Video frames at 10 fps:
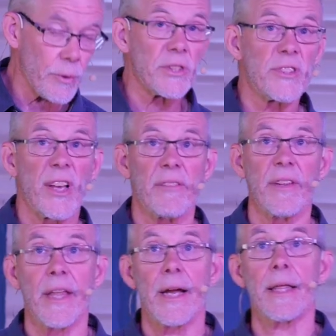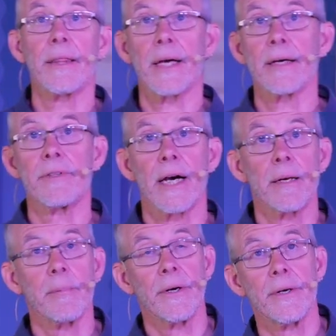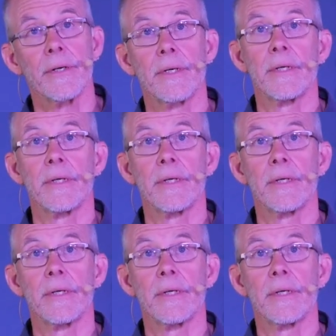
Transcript: 1:7, that I think I've got up here.